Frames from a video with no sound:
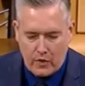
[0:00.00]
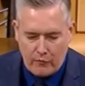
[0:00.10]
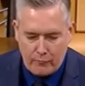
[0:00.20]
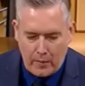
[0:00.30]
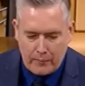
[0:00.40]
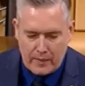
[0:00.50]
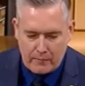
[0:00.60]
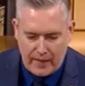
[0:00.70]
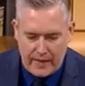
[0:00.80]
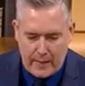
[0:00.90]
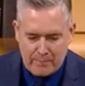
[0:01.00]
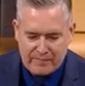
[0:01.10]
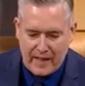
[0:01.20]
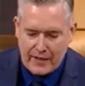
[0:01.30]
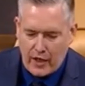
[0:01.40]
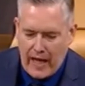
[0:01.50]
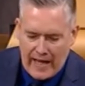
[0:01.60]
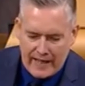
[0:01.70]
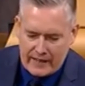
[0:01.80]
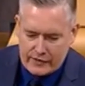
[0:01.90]
of public money in our
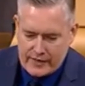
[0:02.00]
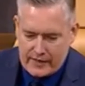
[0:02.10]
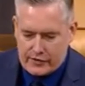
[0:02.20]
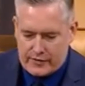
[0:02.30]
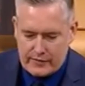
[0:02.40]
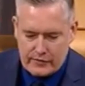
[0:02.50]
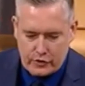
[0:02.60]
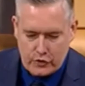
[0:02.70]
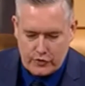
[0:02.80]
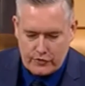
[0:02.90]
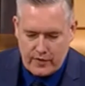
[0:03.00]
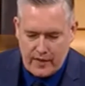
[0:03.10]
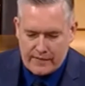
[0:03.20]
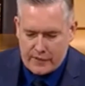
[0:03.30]
higher education institutions.